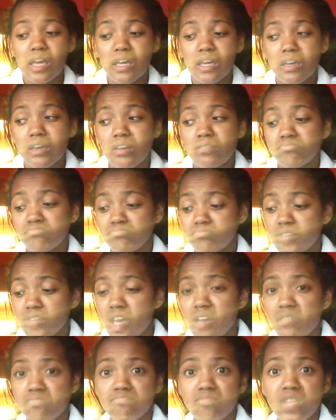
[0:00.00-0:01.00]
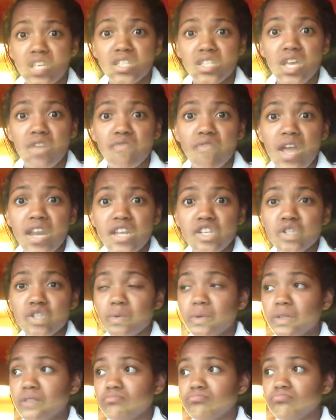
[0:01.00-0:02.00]
And yeah, let's get right
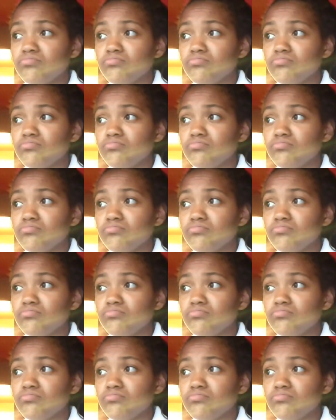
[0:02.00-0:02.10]
into it.